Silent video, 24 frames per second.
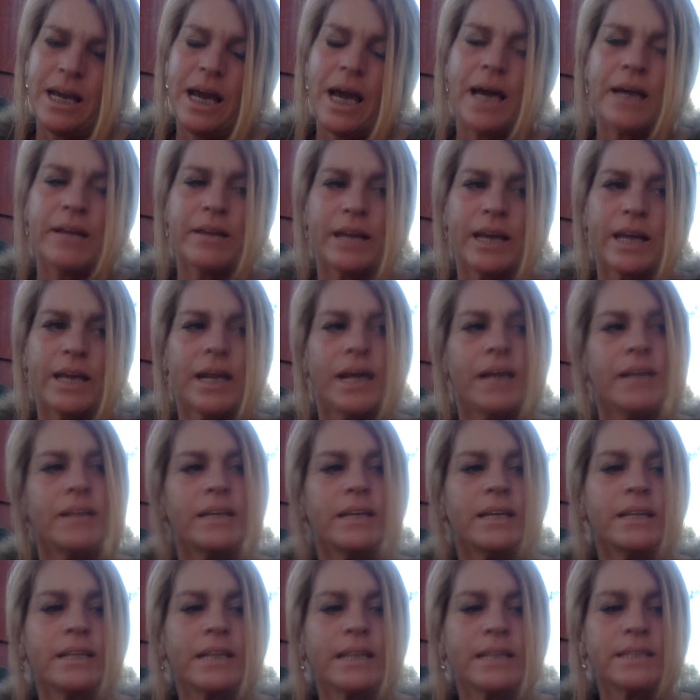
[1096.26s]
And and I
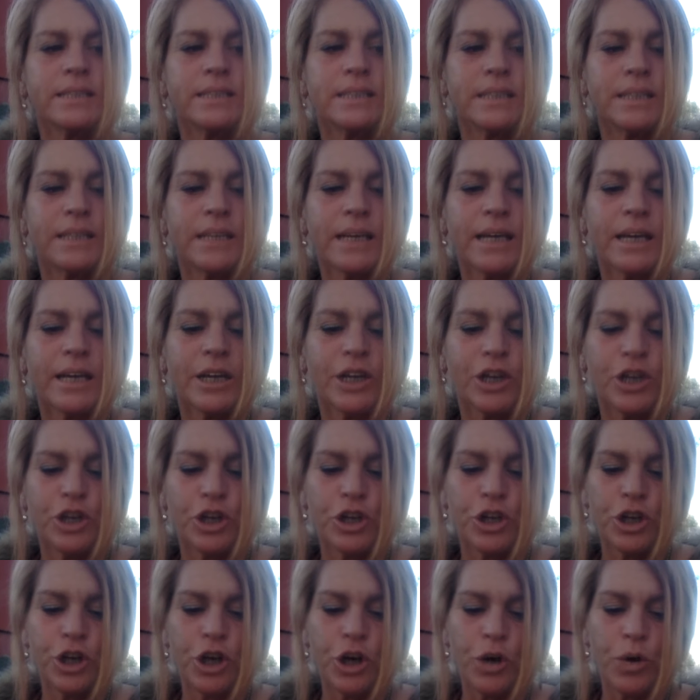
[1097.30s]
think that's the thing,
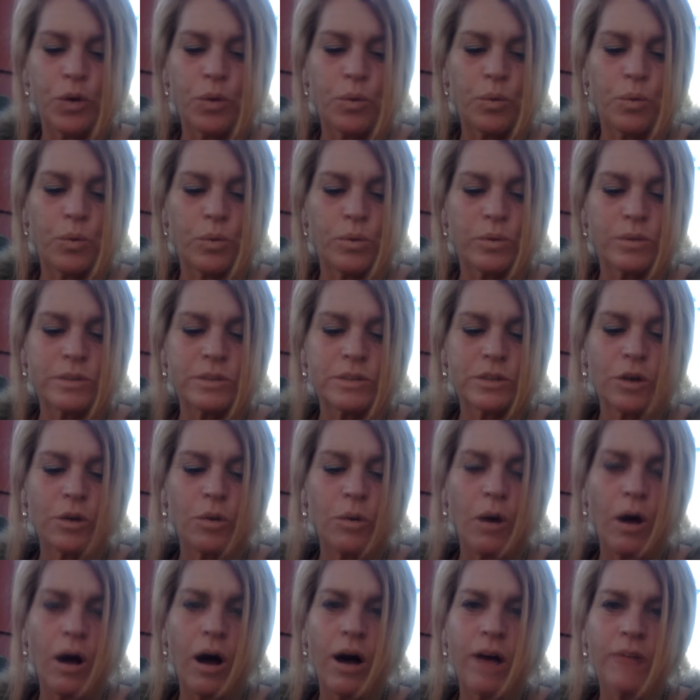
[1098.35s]
you know, so
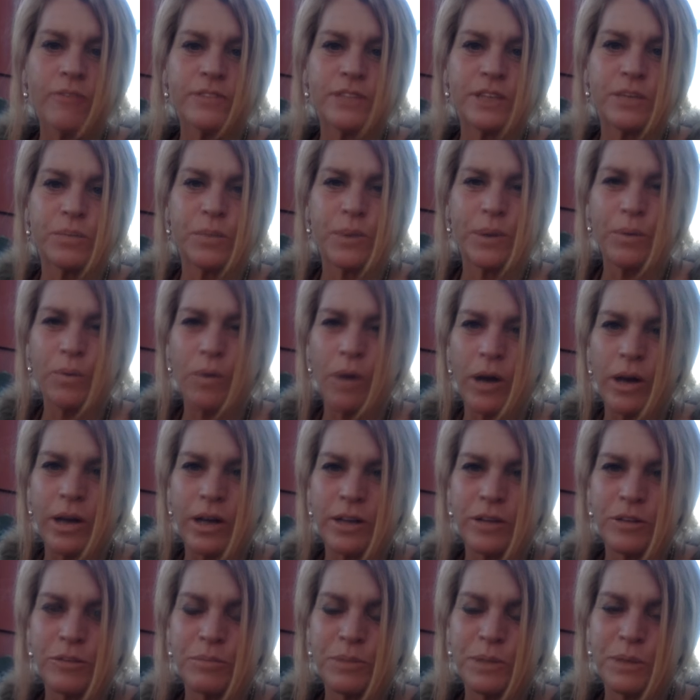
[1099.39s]
often we want
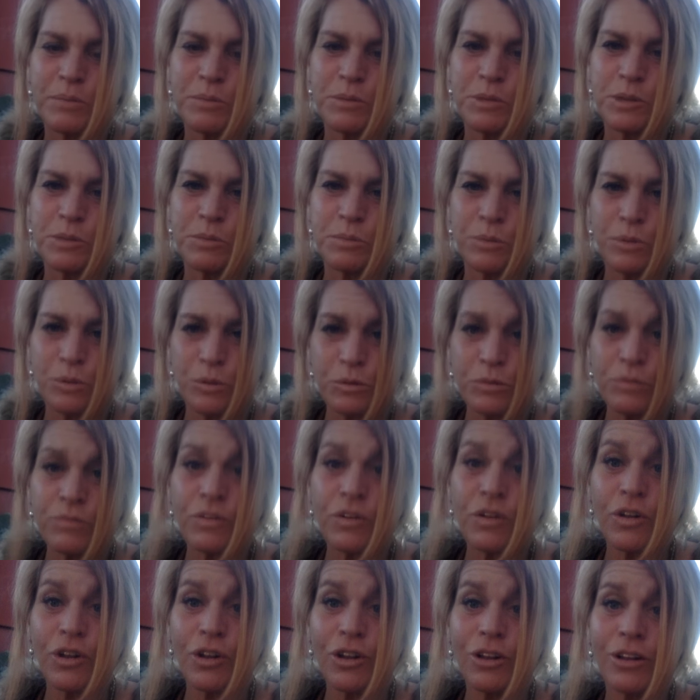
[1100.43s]
other people's
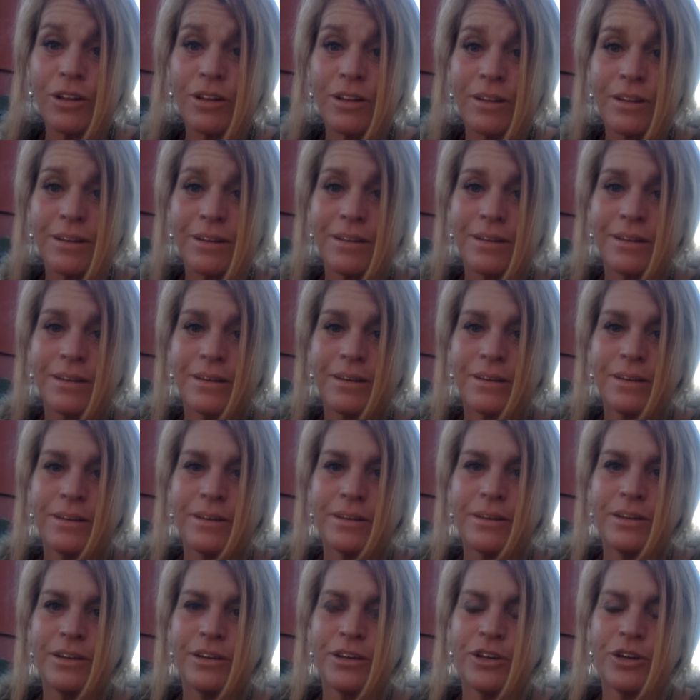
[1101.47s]
approval.
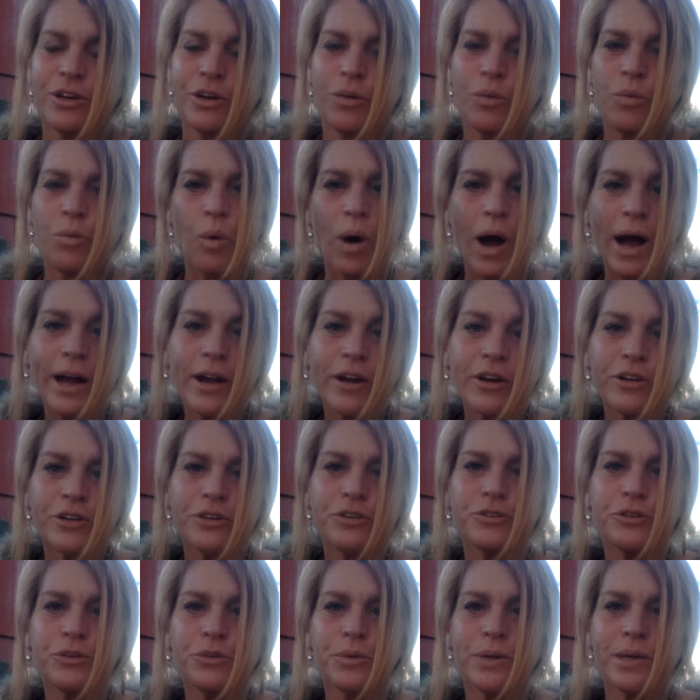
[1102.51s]
You know, why are
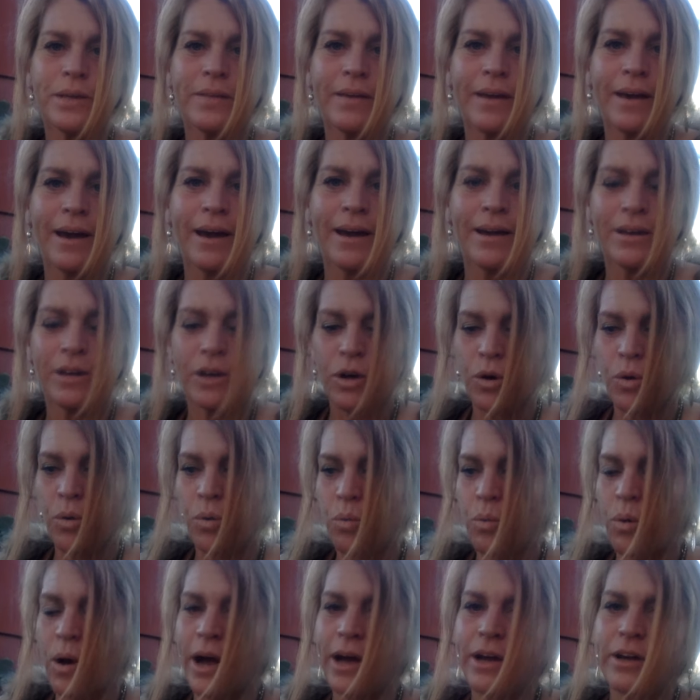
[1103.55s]
you doing that?
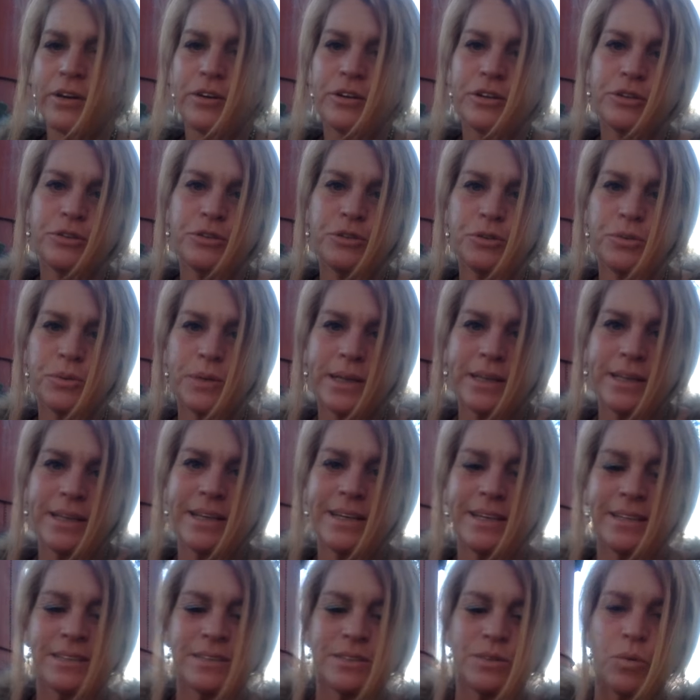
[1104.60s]
Why are you doing
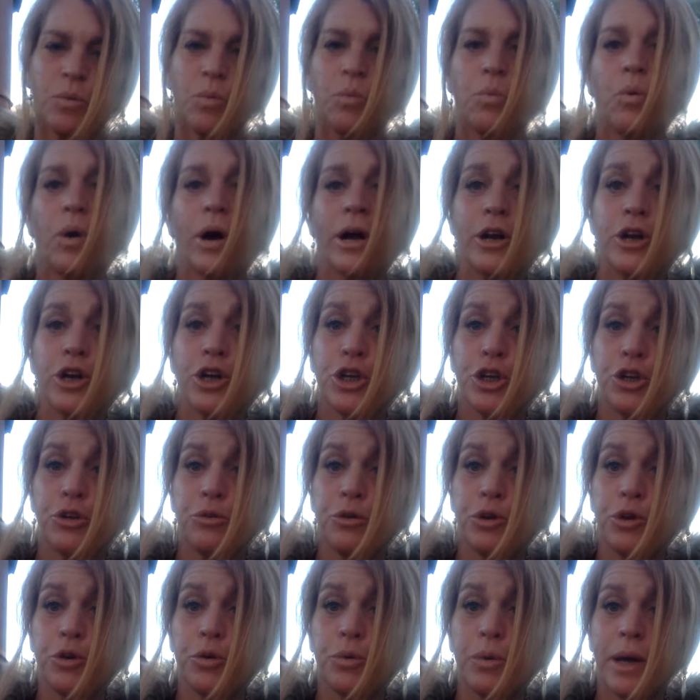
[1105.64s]
this? What are you
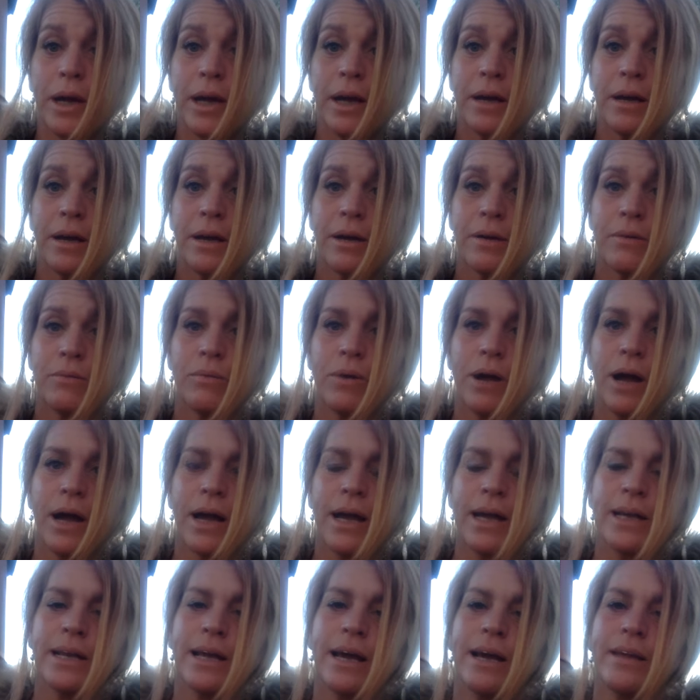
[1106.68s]
doing?
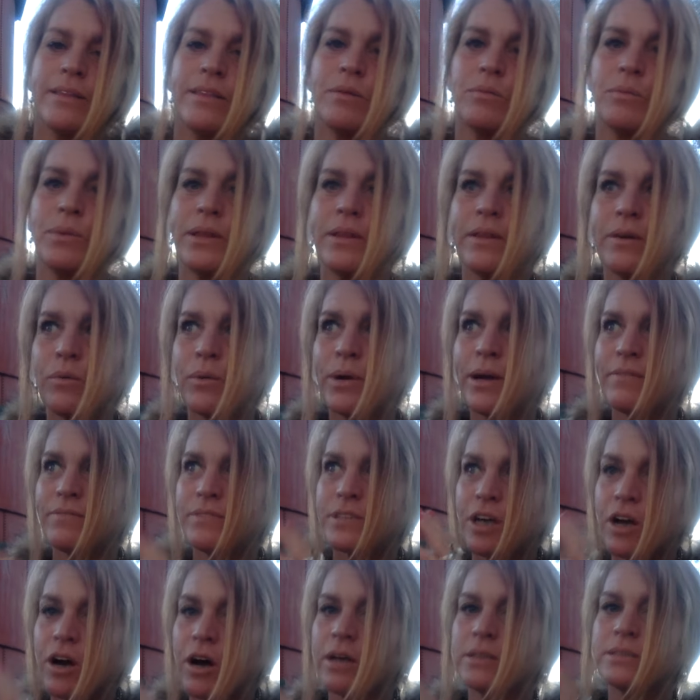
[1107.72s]
Right? And then we think we have
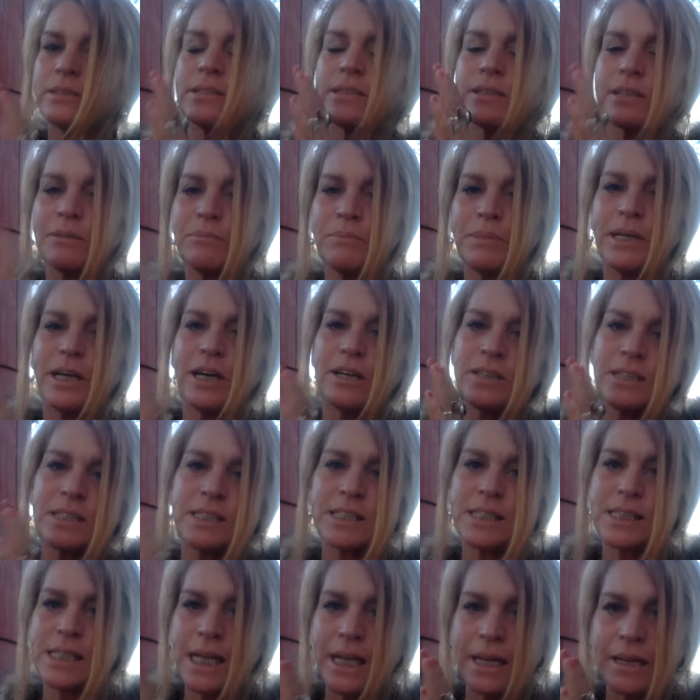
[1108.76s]
to constantly be on this
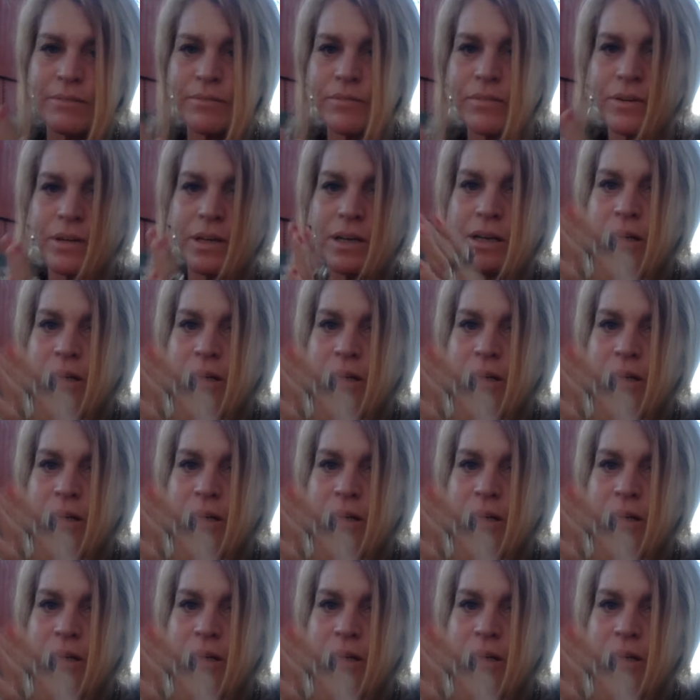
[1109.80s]
state of